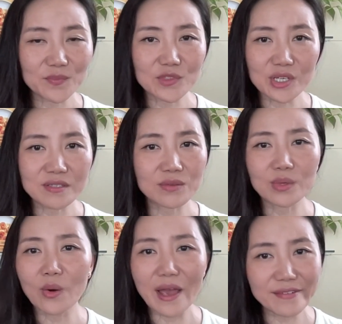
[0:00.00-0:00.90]
Just
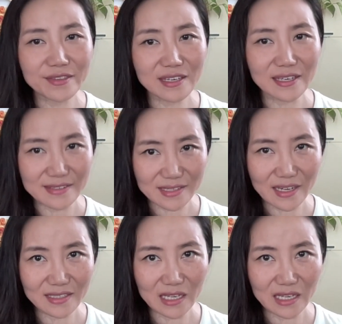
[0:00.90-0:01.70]
throw everything inside